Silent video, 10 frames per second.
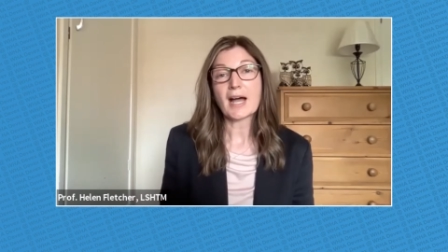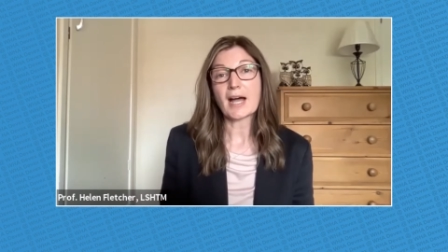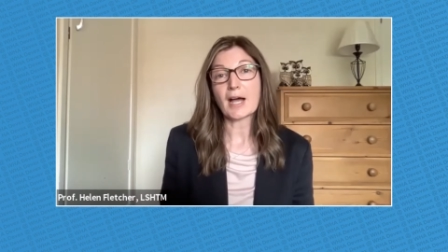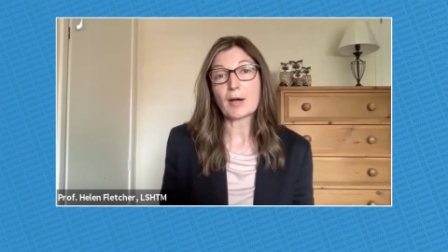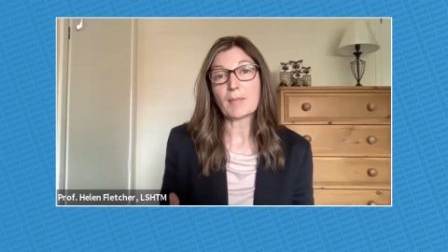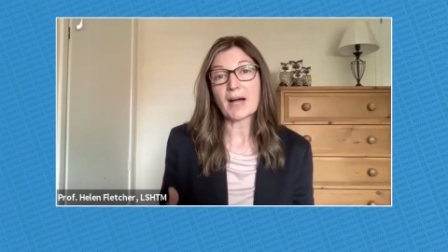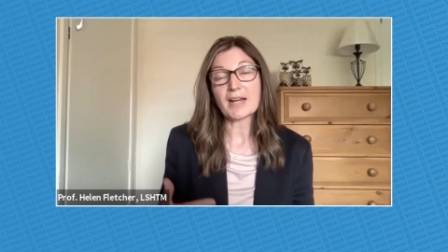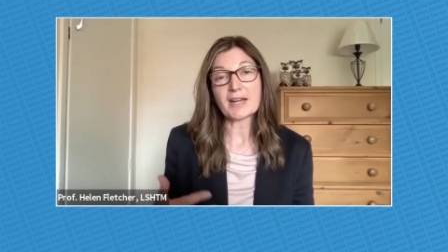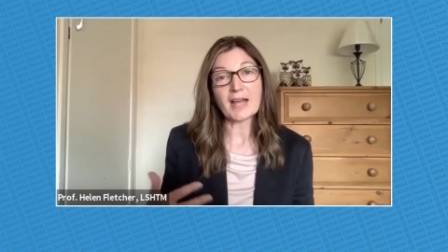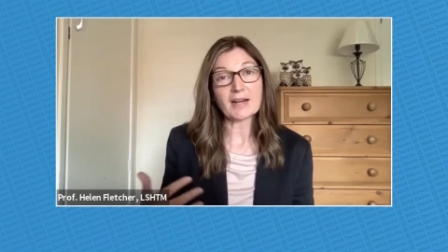um,
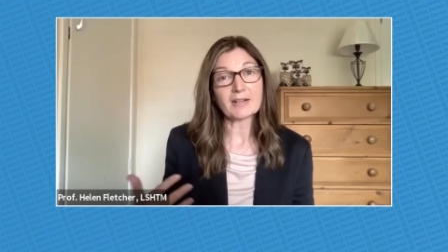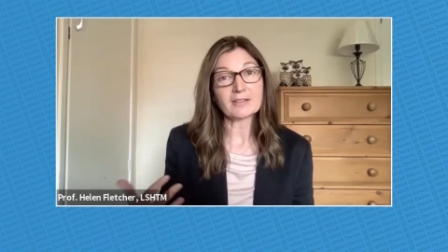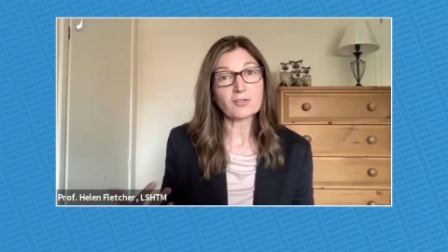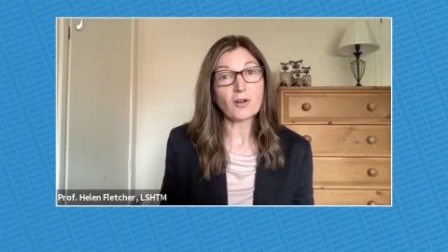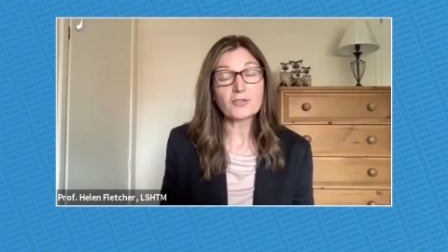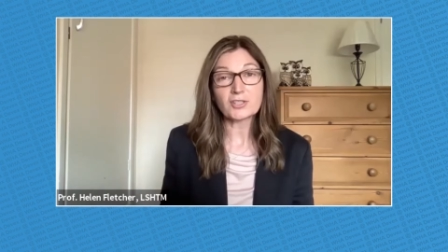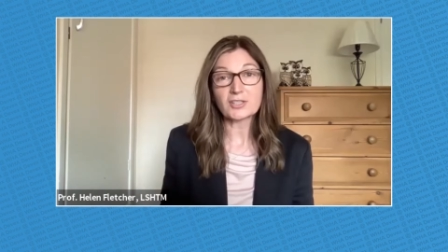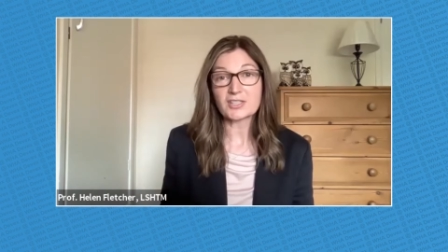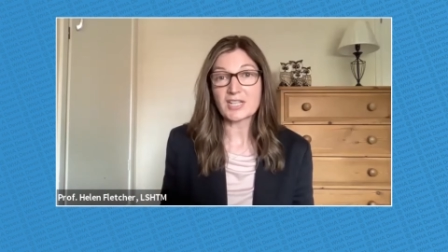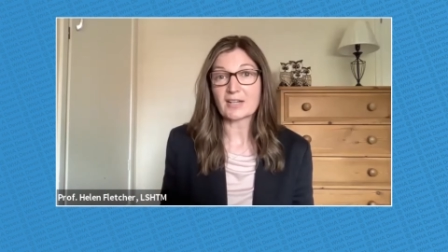and then
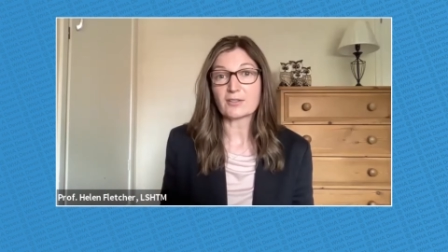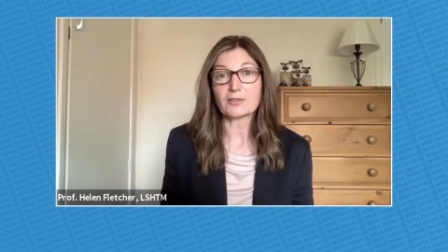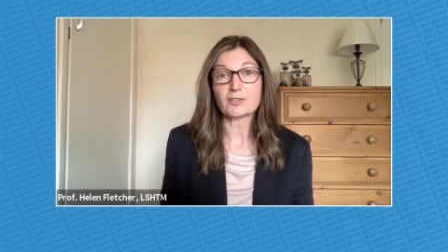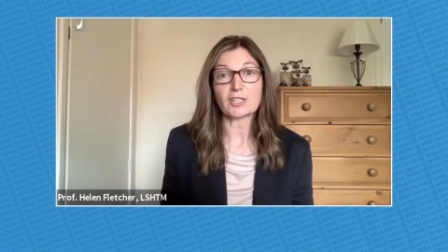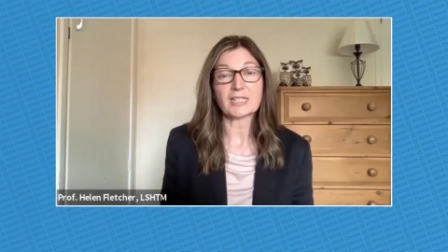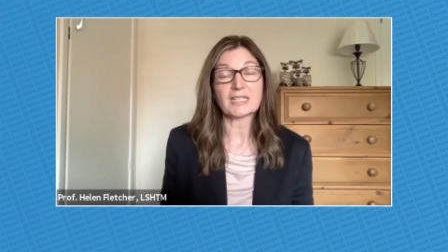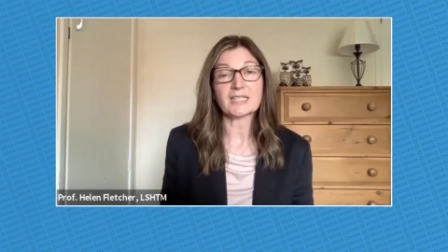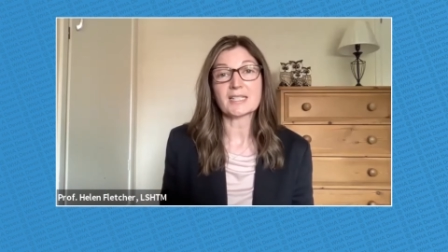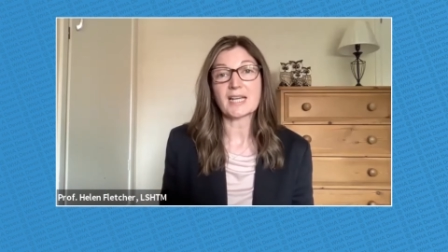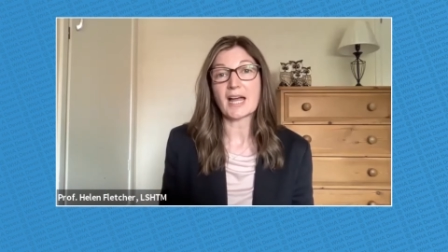conjugate
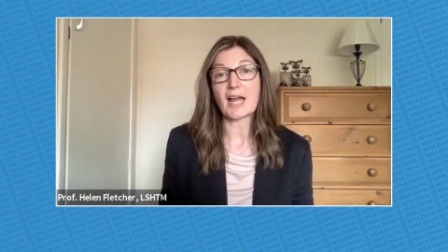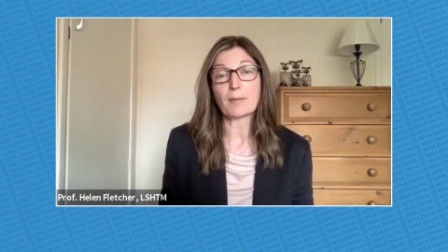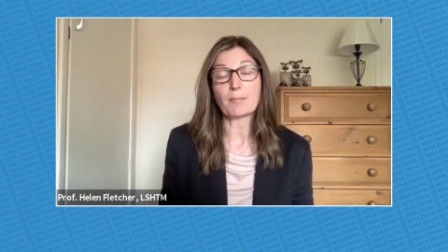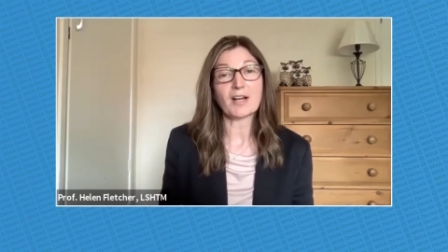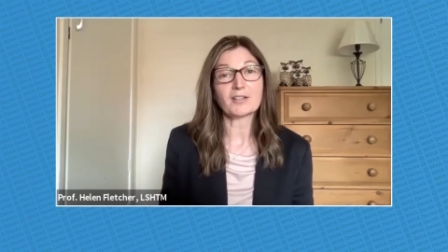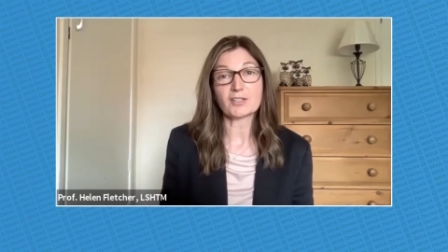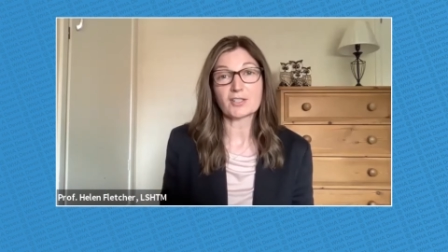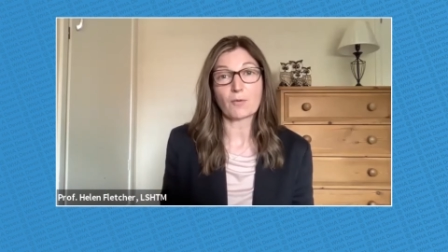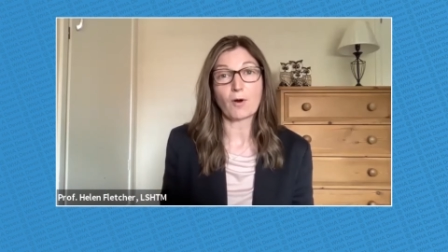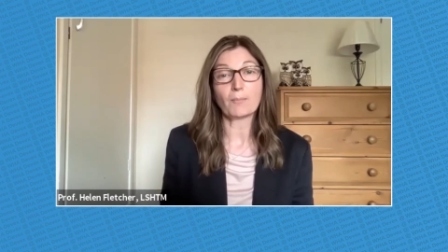technologies, um, and
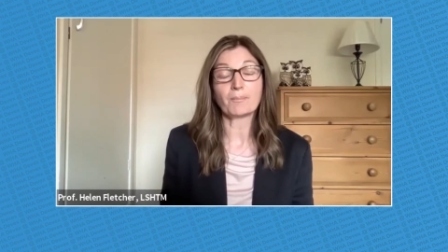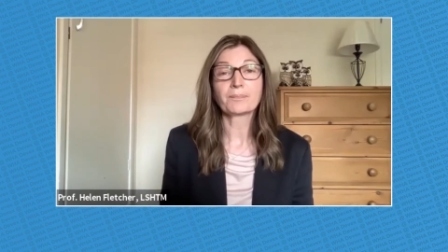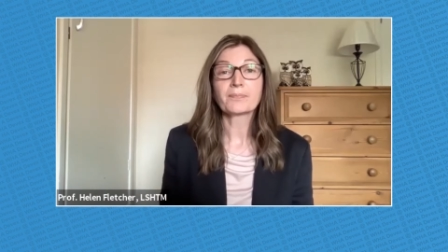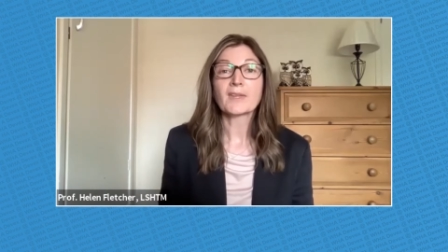so on.